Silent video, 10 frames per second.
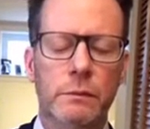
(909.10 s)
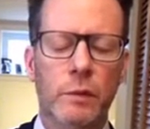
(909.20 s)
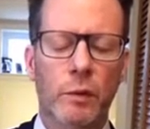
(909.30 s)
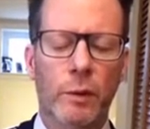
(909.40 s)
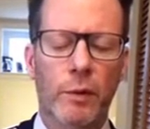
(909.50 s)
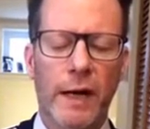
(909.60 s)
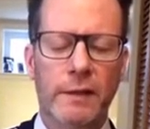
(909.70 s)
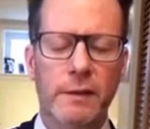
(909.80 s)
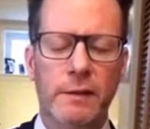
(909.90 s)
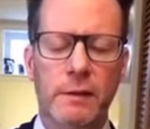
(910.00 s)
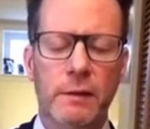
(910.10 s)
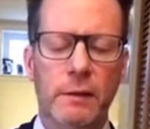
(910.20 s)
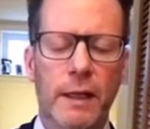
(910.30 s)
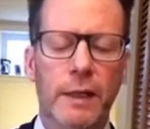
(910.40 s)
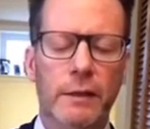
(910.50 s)
Or practice to
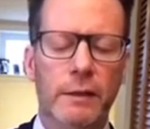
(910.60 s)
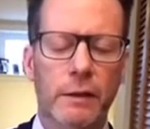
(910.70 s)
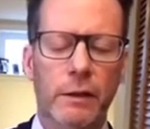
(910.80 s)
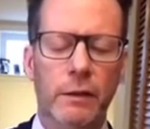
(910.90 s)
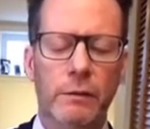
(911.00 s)
let go.